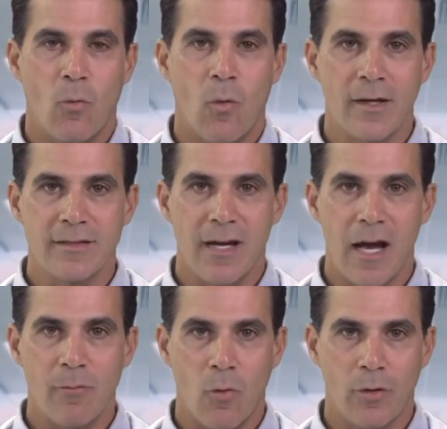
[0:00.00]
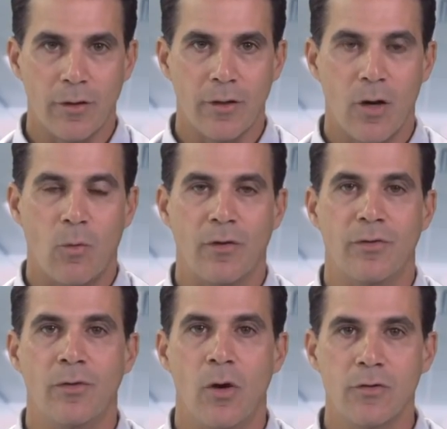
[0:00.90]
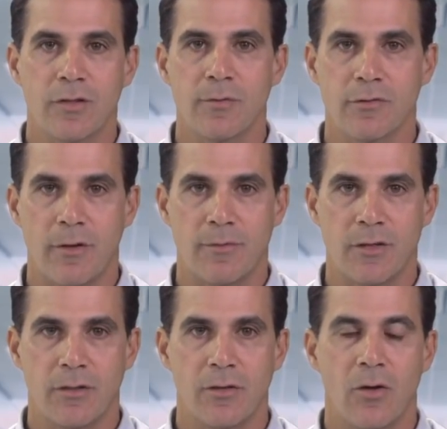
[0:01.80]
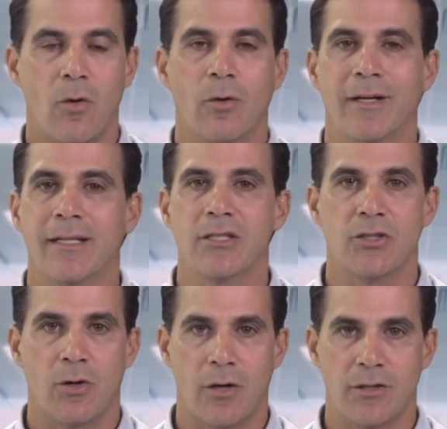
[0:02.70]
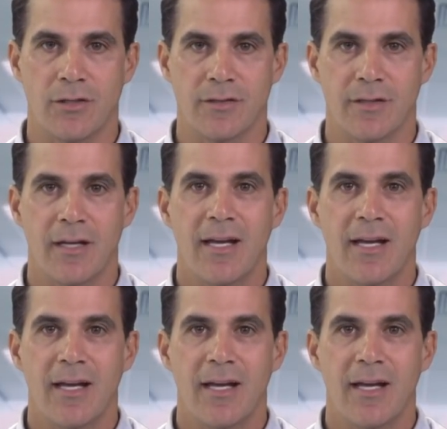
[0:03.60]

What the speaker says: one-time order with no subscription or hidden charges.